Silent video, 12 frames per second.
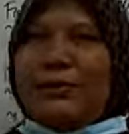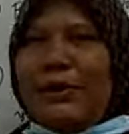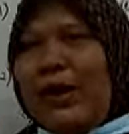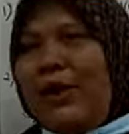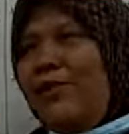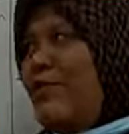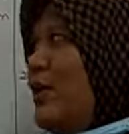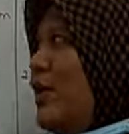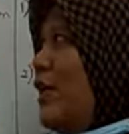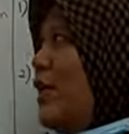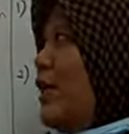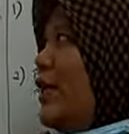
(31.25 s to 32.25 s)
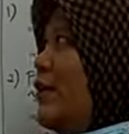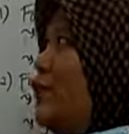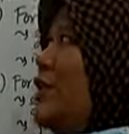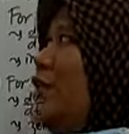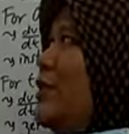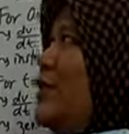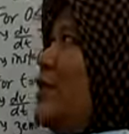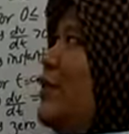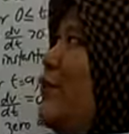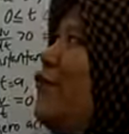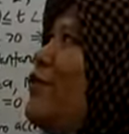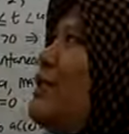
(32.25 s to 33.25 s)
graph, in which the
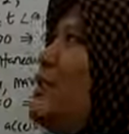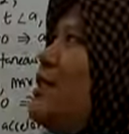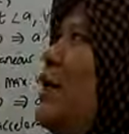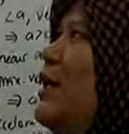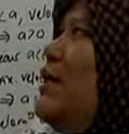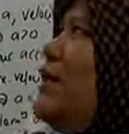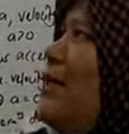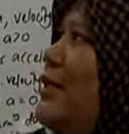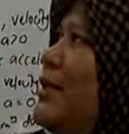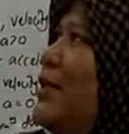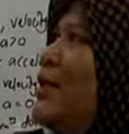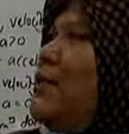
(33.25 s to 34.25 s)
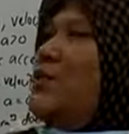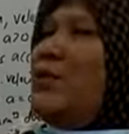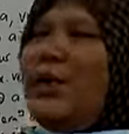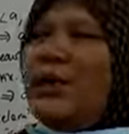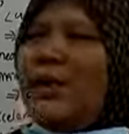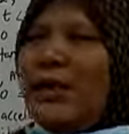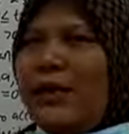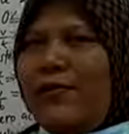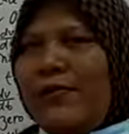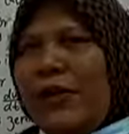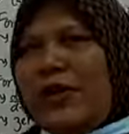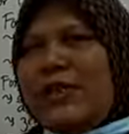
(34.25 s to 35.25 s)
difference are, in case 1,
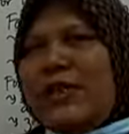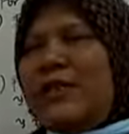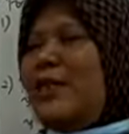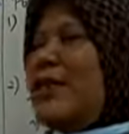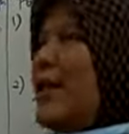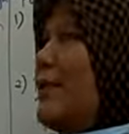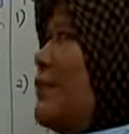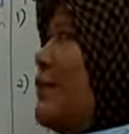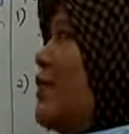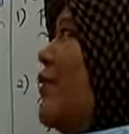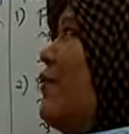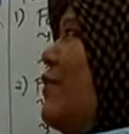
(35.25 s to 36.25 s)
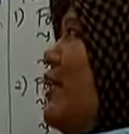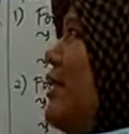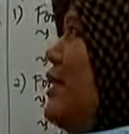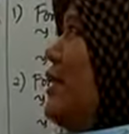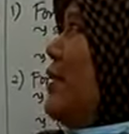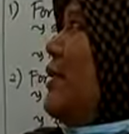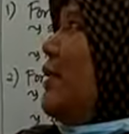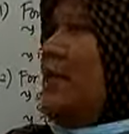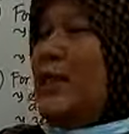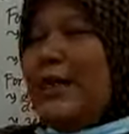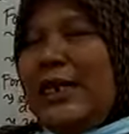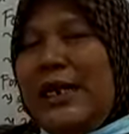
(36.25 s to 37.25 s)
velocity time graph is
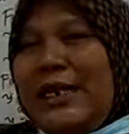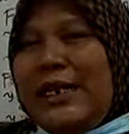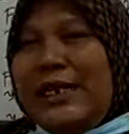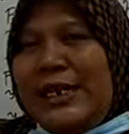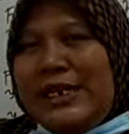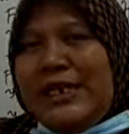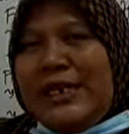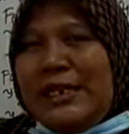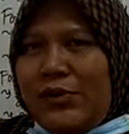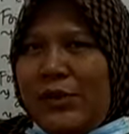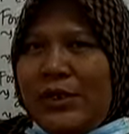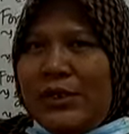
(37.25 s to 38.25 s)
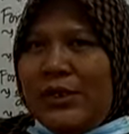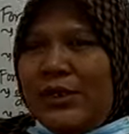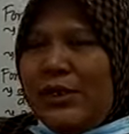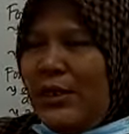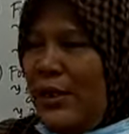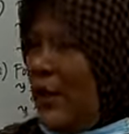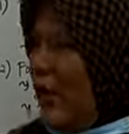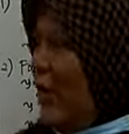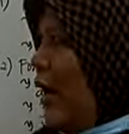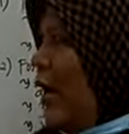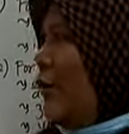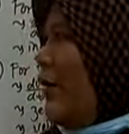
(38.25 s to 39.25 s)
a linear equation.
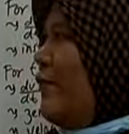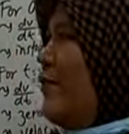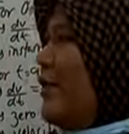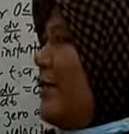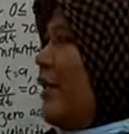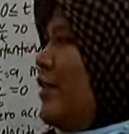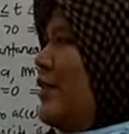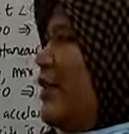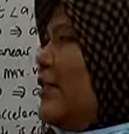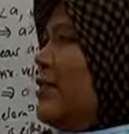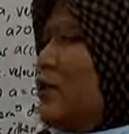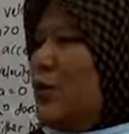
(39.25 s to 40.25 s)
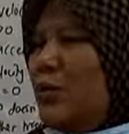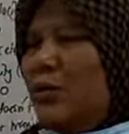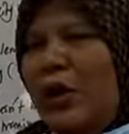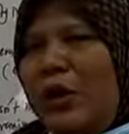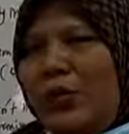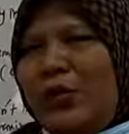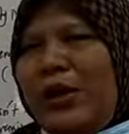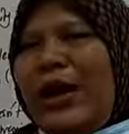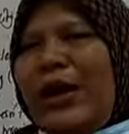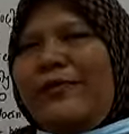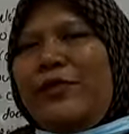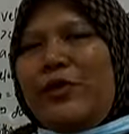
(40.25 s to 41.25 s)
However, in case 2, we have
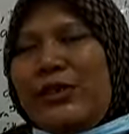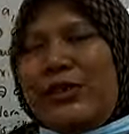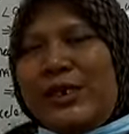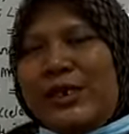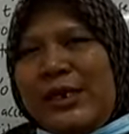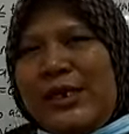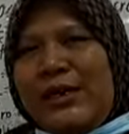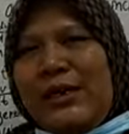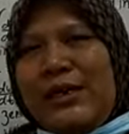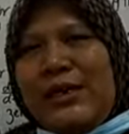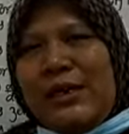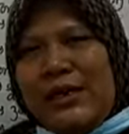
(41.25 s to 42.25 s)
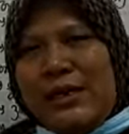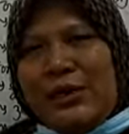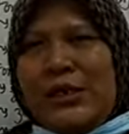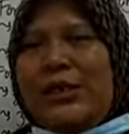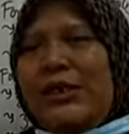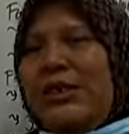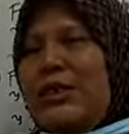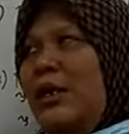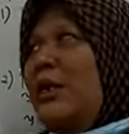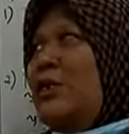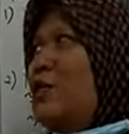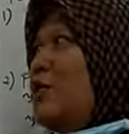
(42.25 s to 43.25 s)
quadratic equation.
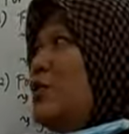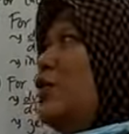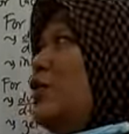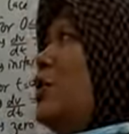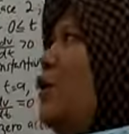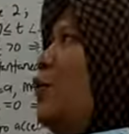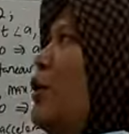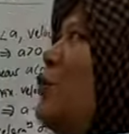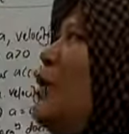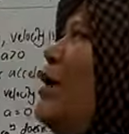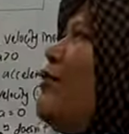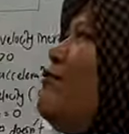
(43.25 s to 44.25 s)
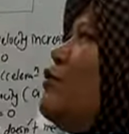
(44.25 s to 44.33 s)
So when we have